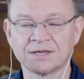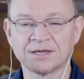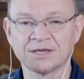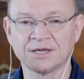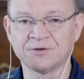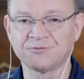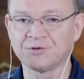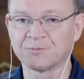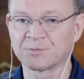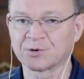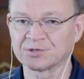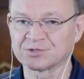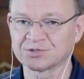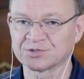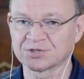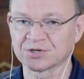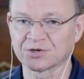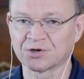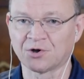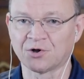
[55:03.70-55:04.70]
If you
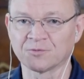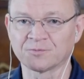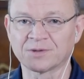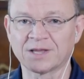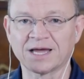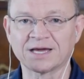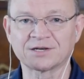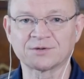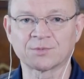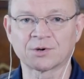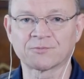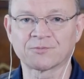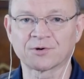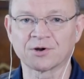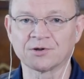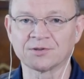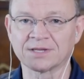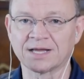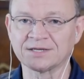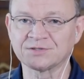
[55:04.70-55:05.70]
purchase a Gold, Platinum, or
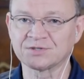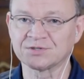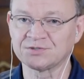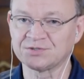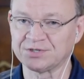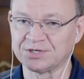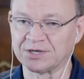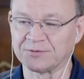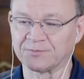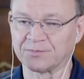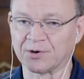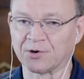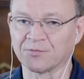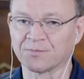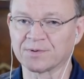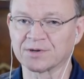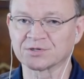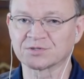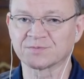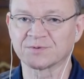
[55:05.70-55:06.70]
Pro license, you get both
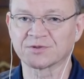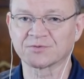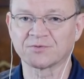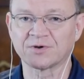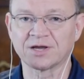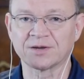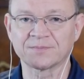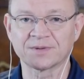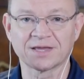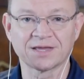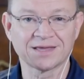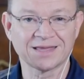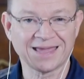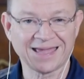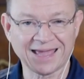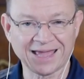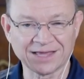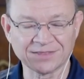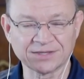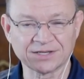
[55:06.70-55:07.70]
BeerSmith Web
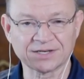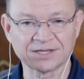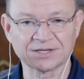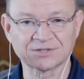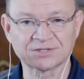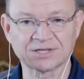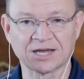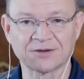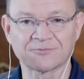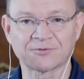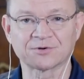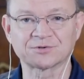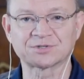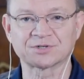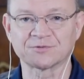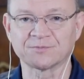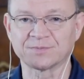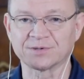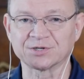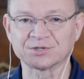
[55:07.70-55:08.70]
and the desktop
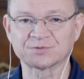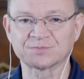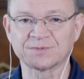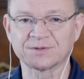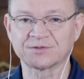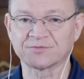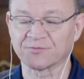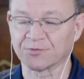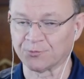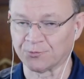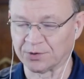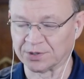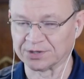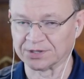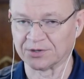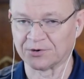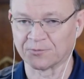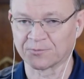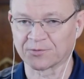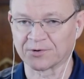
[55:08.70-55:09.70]
version of BeerSmith for one
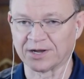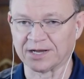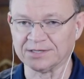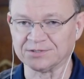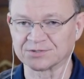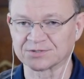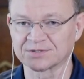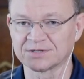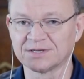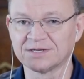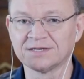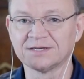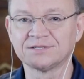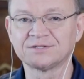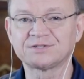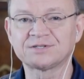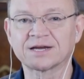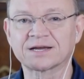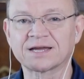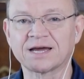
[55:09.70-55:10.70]
low price.
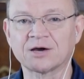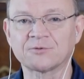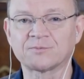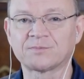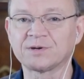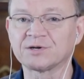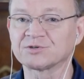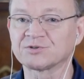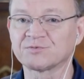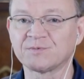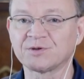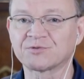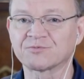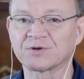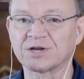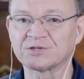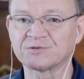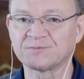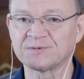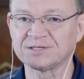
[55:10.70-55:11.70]
Check out
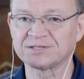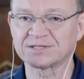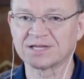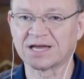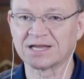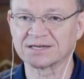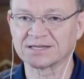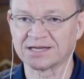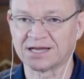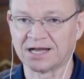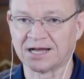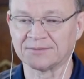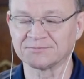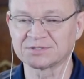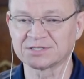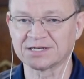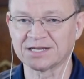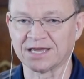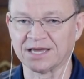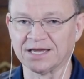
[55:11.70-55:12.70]
BeerSmithRecipes.com
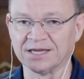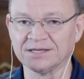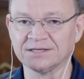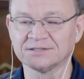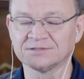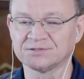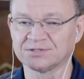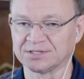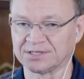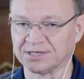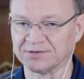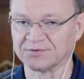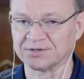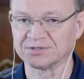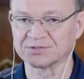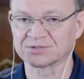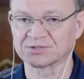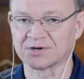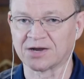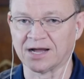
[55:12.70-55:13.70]
today to give it
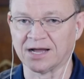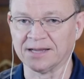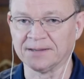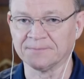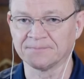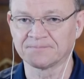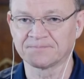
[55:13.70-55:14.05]
a try.